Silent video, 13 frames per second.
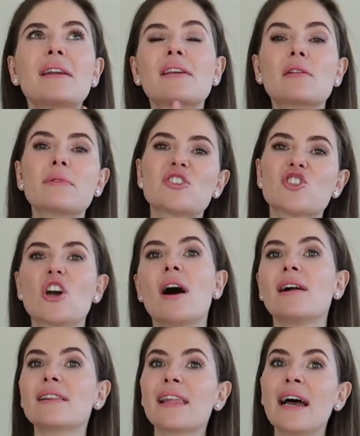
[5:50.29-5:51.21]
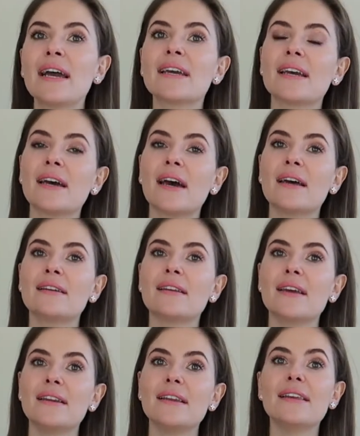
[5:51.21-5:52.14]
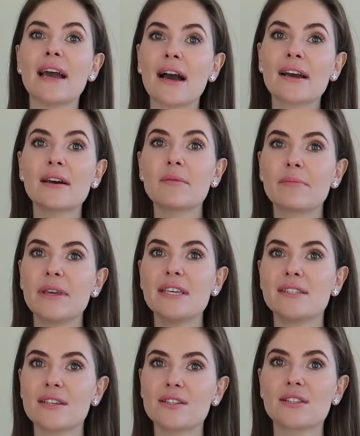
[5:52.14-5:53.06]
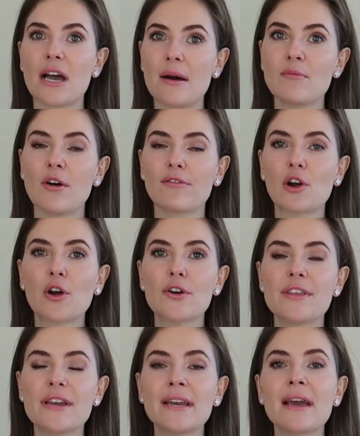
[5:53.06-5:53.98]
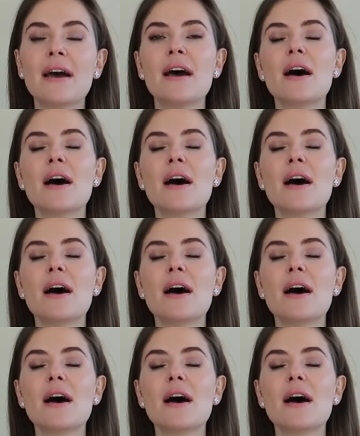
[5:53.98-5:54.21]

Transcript: a little bit childlike and in younger pieces of clothing.